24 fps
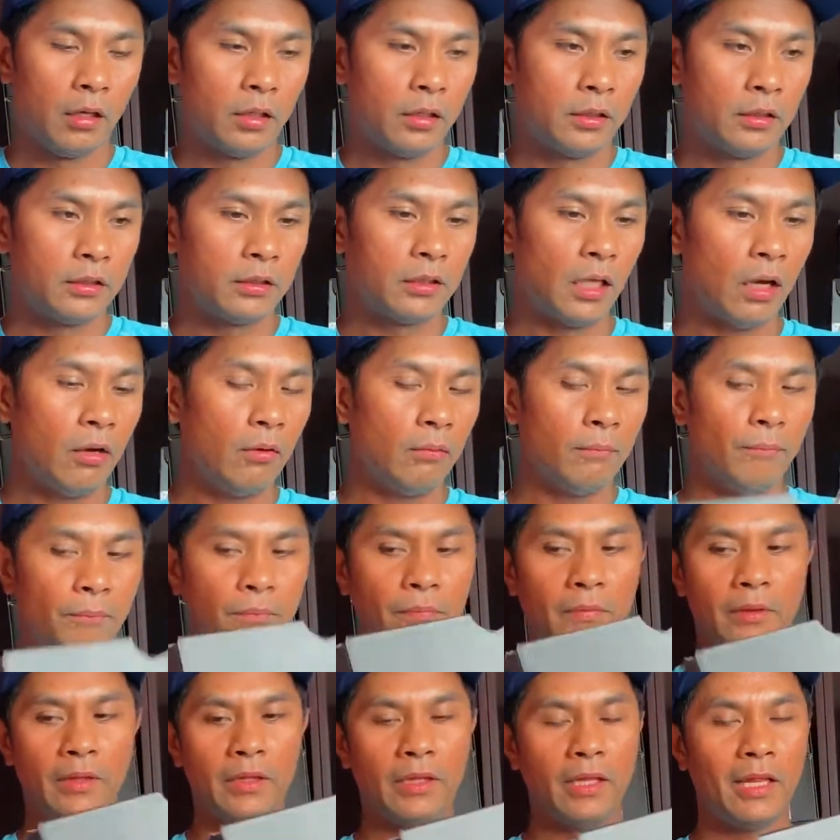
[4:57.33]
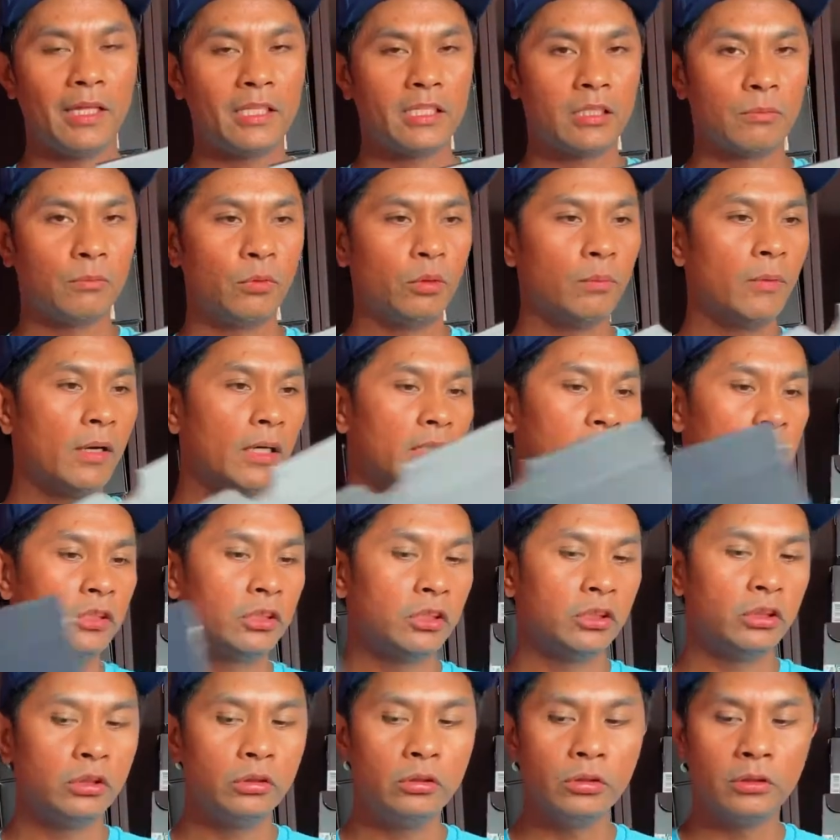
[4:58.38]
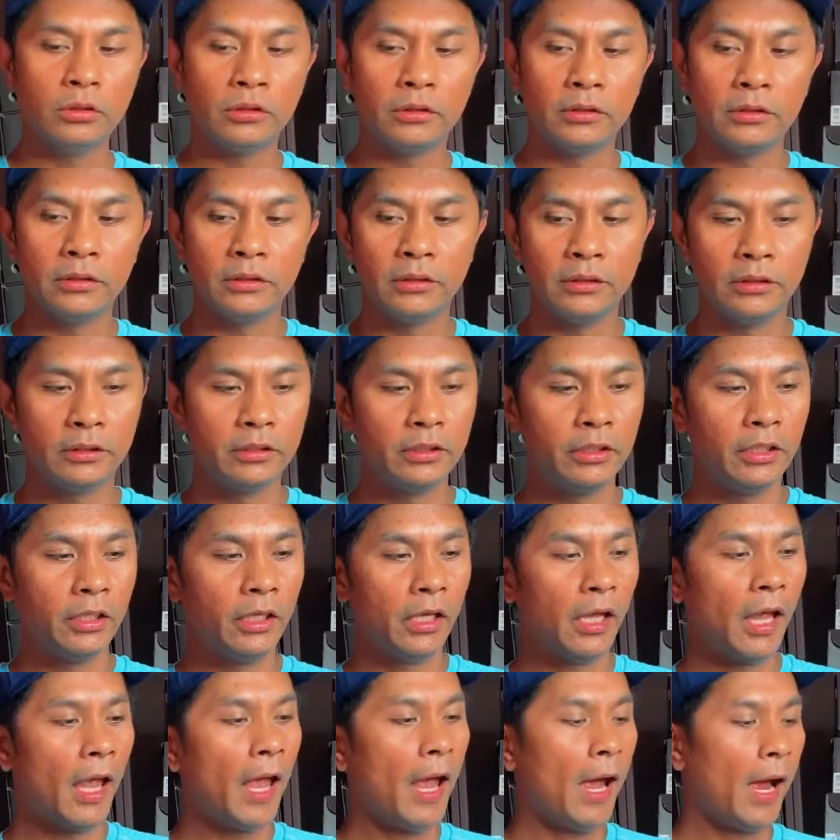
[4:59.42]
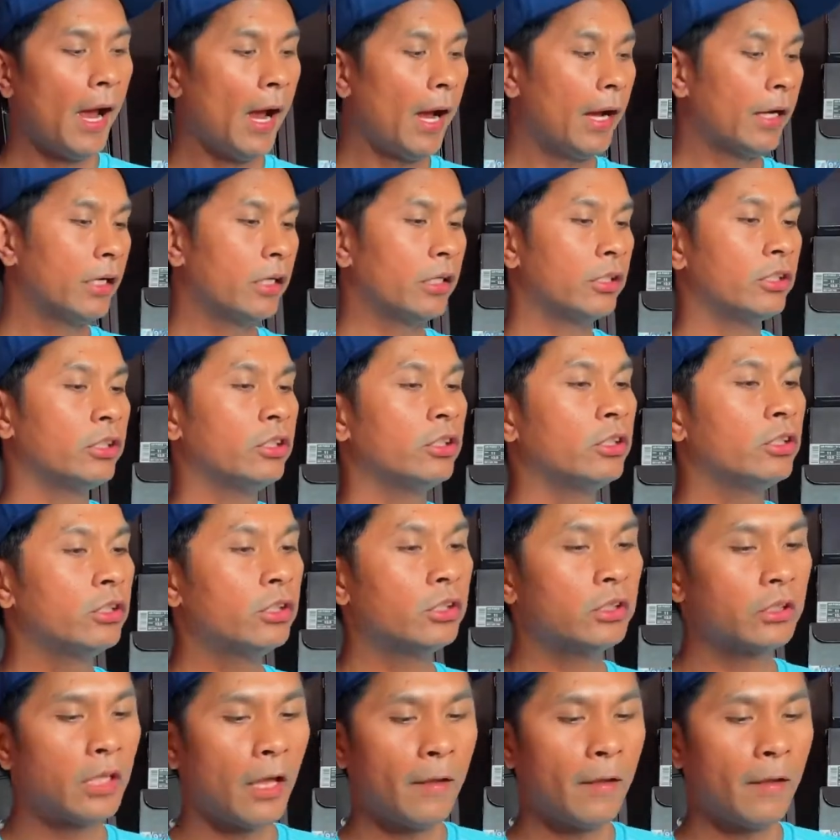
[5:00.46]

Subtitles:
So let's move on to the other shoes,